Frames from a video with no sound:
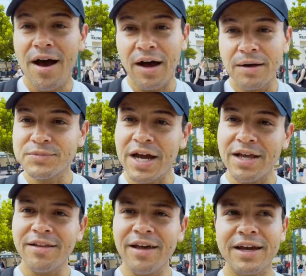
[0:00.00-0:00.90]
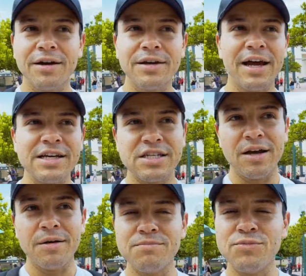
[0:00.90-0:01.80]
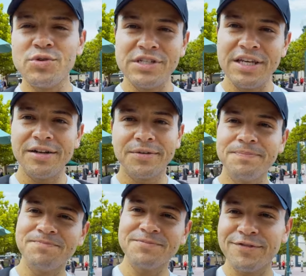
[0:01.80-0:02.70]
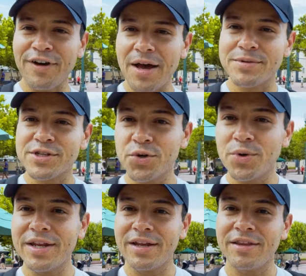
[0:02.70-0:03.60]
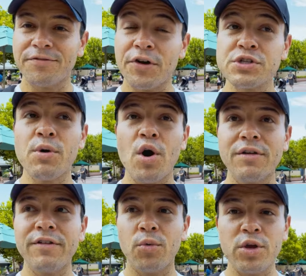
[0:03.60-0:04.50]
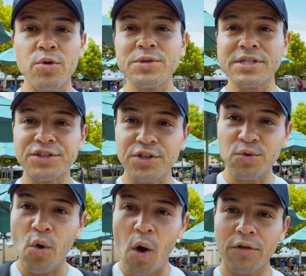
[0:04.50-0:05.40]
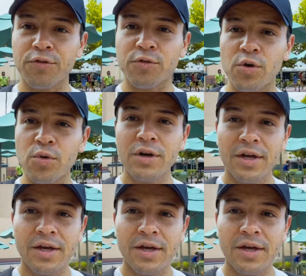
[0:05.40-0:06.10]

kind of like it has a museum vibes to it in the first part of it, where you essentially walk through